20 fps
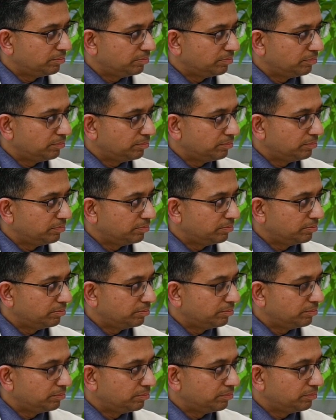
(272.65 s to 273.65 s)

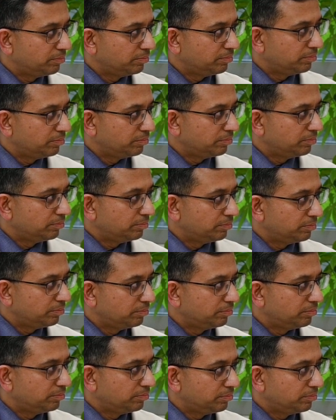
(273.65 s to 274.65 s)

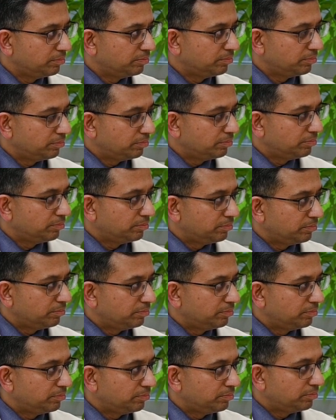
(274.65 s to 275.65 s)

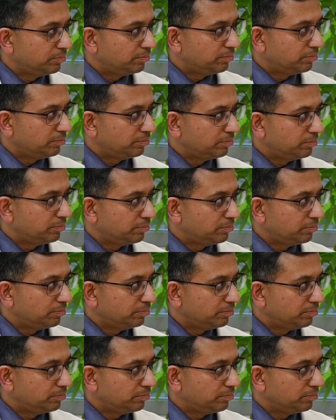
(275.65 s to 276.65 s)

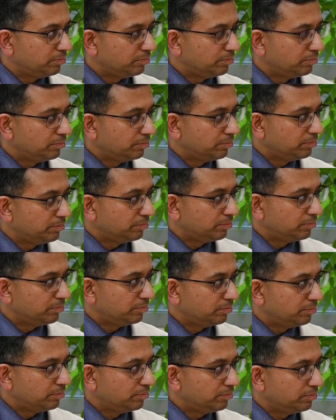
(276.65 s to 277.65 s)

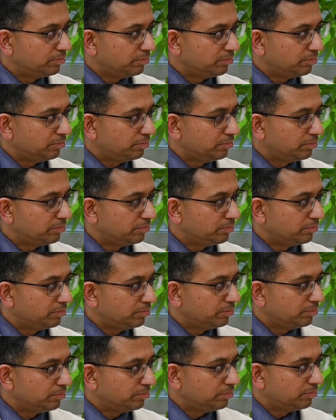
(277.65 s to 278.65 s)

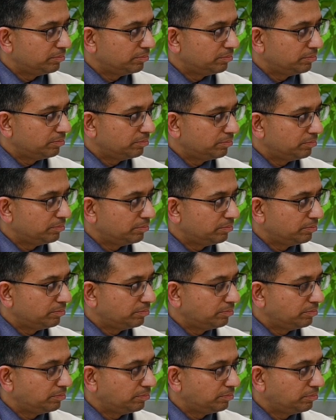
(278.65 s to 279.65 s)

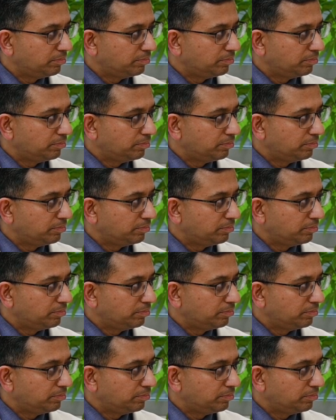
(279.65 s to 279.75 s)
This person isn't speaking.